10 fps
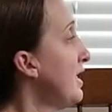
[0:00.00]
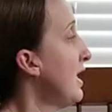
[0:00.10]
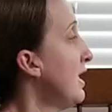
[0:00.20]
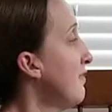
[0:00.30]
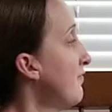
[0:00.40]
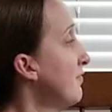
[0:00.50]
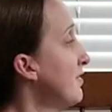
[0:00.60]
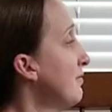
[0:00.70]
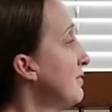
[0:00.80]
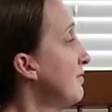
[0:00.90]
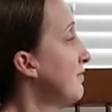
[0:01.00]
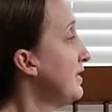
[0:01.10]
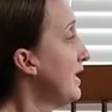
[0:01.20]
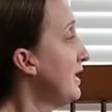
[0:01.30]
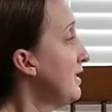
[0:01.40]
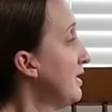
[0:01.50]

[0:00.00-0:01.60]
And then 4 times 2 is 8.